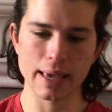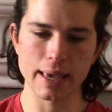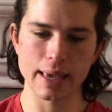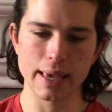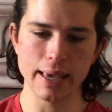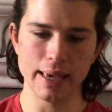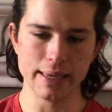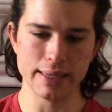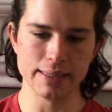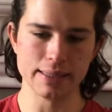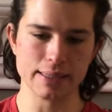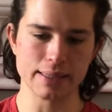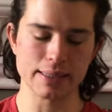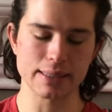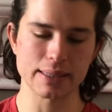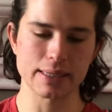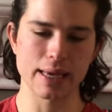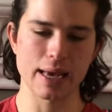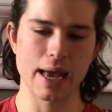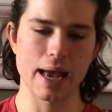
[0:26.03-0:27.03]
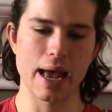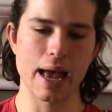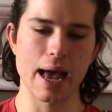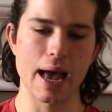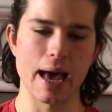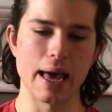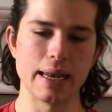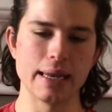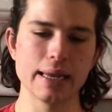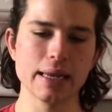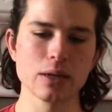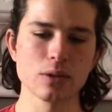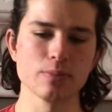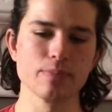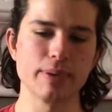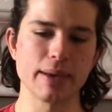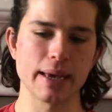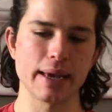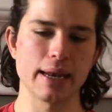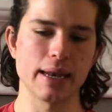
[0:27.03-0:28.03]
is a little
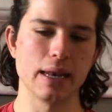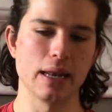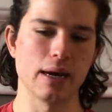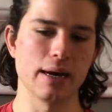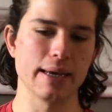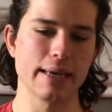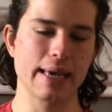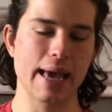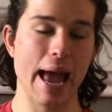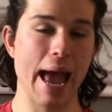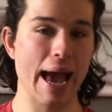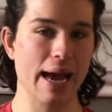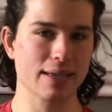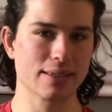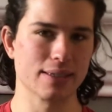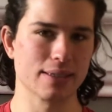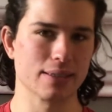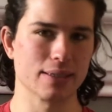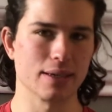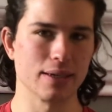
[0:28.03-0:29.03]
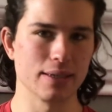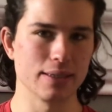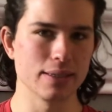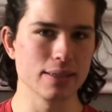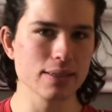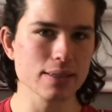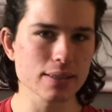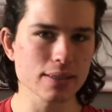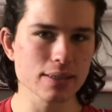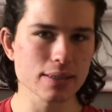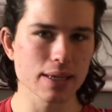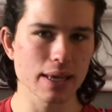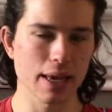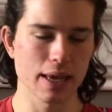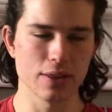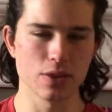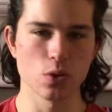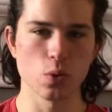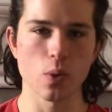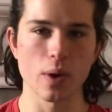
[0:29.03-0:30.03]
bit like exercise
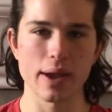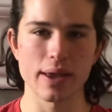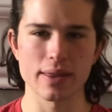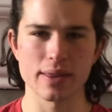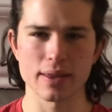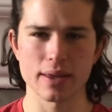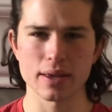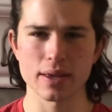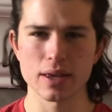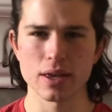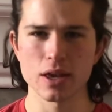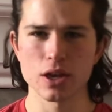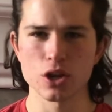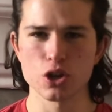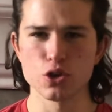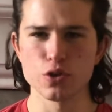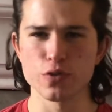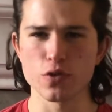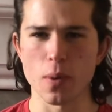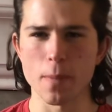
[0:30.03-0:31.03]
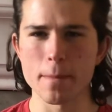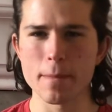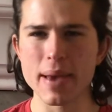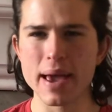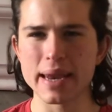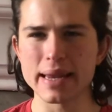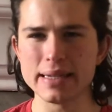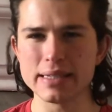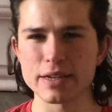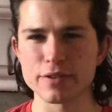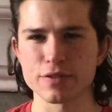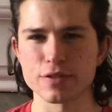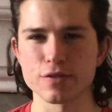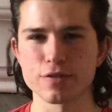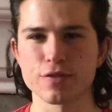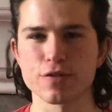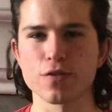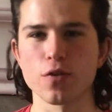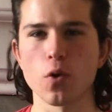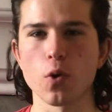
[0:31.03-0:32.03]
in the way that you've got many different
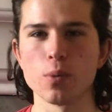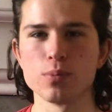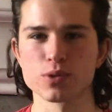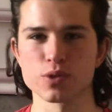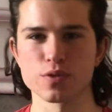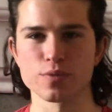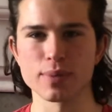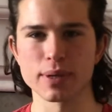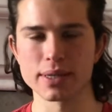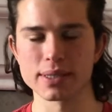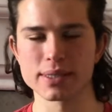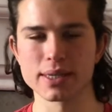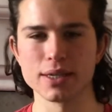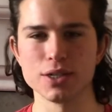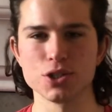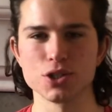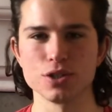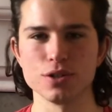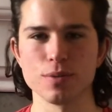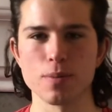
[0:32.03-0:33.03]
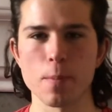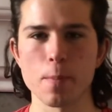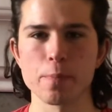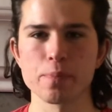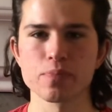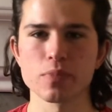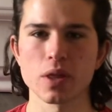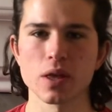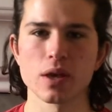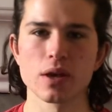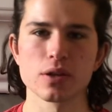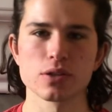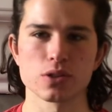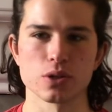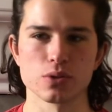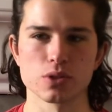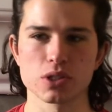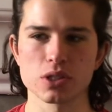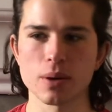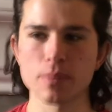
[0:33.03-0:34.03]
forms of meditation.
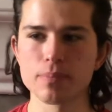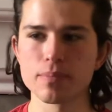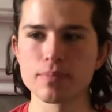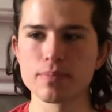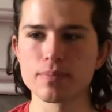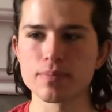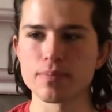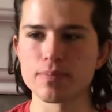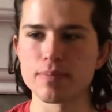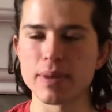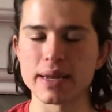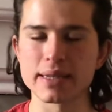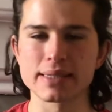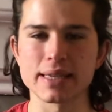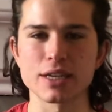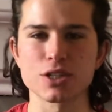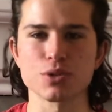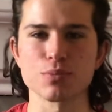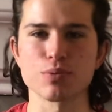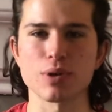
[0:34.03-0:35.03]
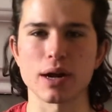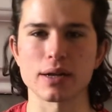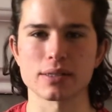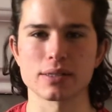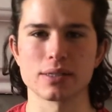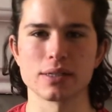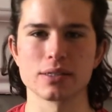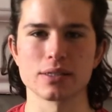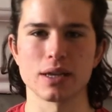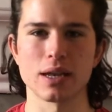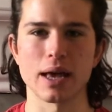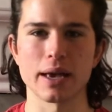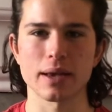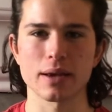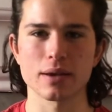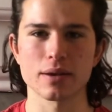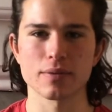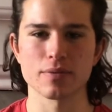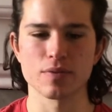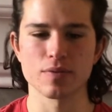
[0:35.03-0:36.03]
So some meditation practices are
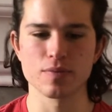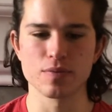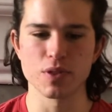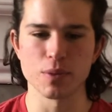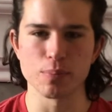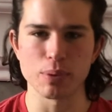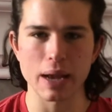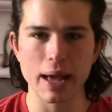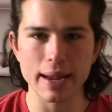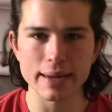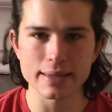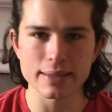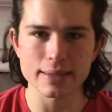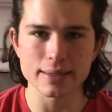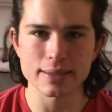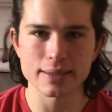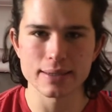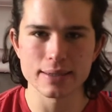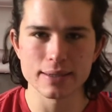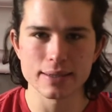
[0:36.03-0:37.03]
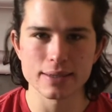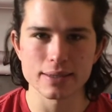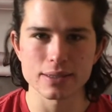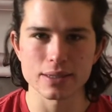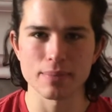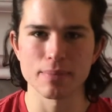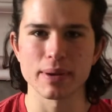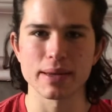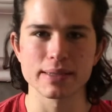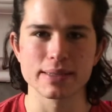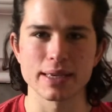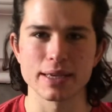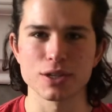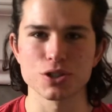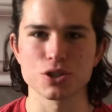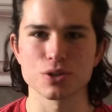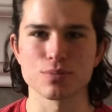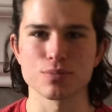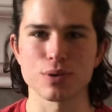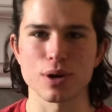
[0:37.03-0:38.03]
like the plank, some
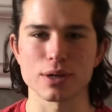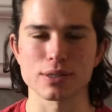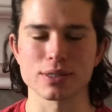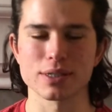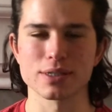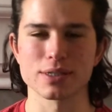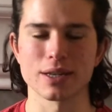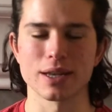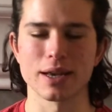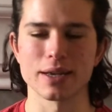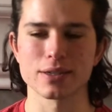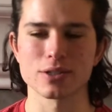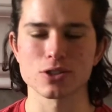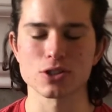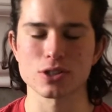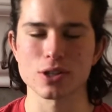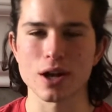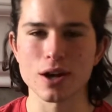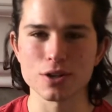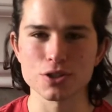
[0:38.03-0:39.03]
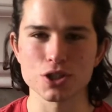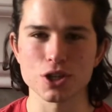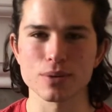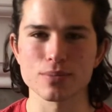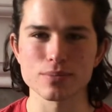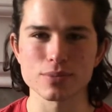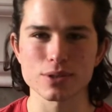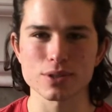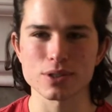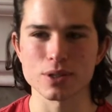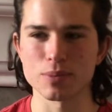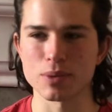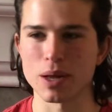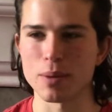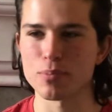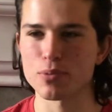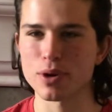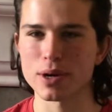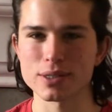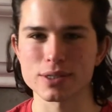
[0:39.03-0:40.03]
meditation practices are like star jumps, some are
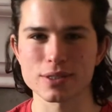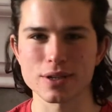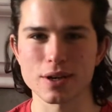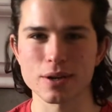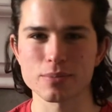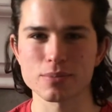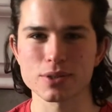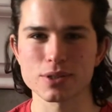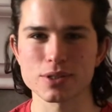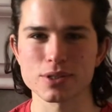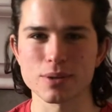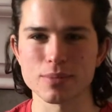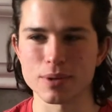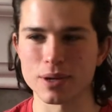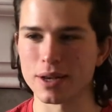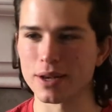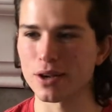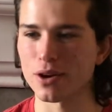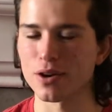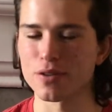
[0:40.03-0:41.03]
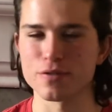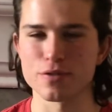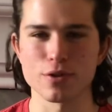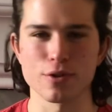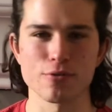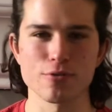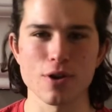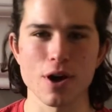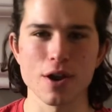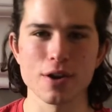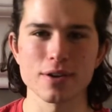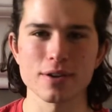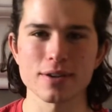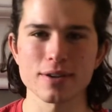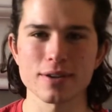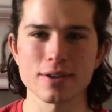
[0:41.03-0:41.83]
like press-ups, some are like going for a run.